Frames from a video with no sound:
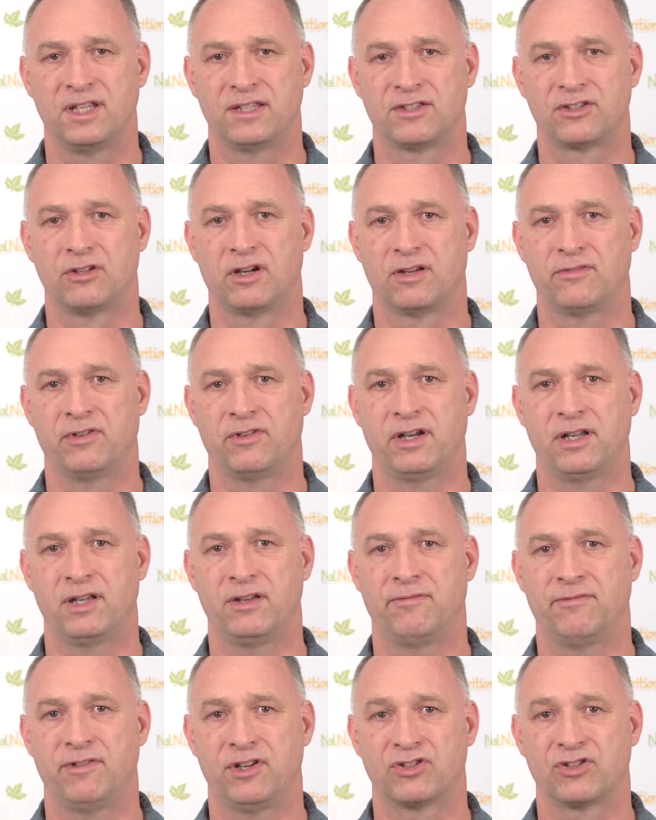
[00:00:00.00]
It's not very
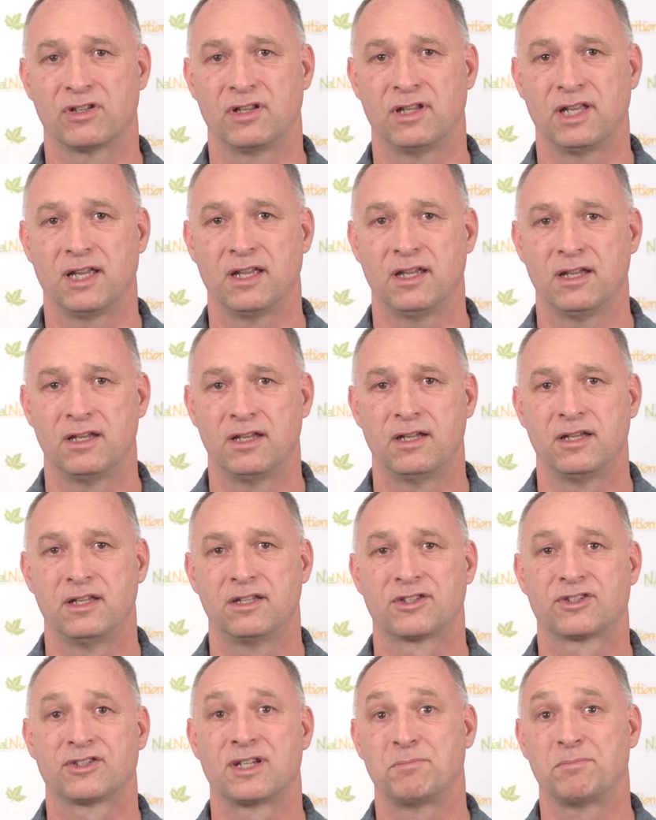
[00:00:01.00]
efficiently
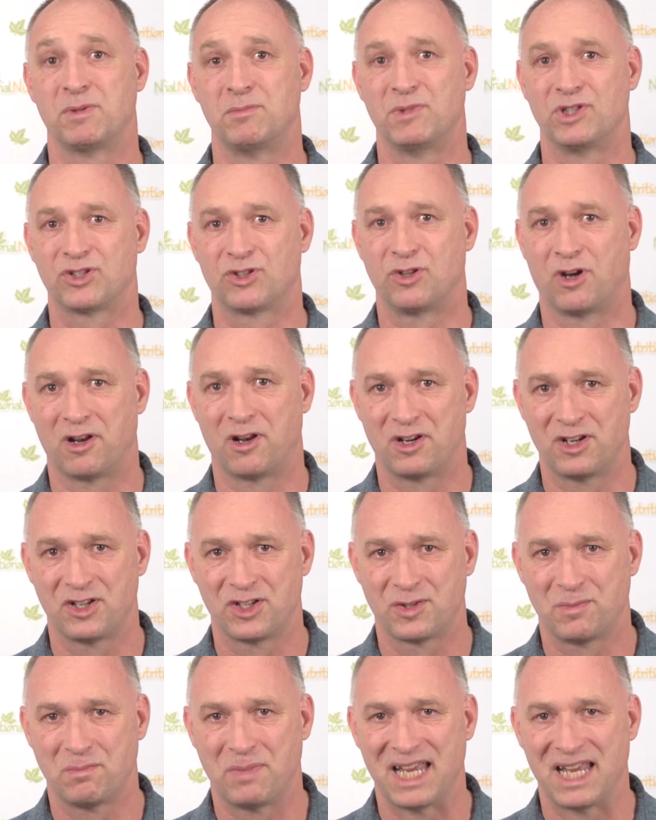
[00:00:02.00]
supplements dollars
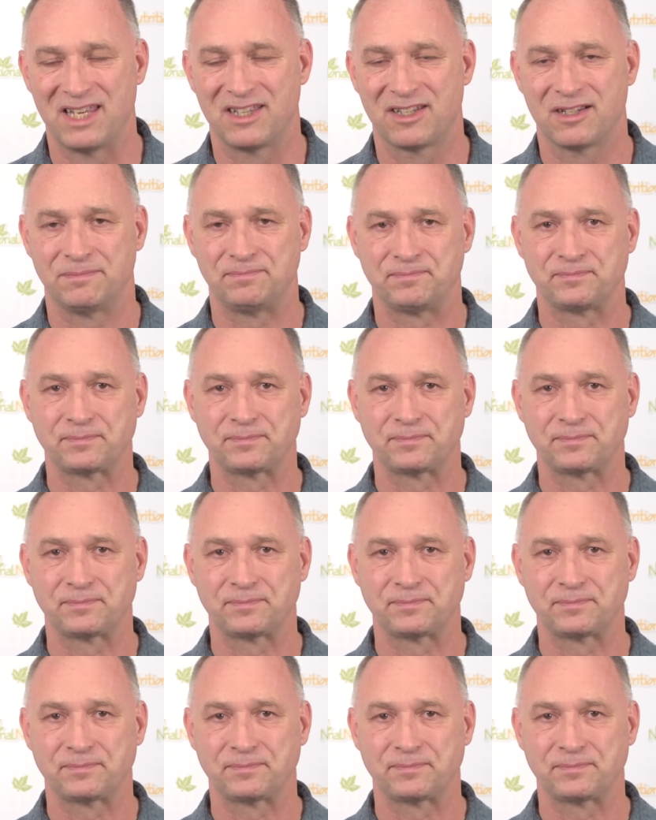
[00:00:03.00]
spent.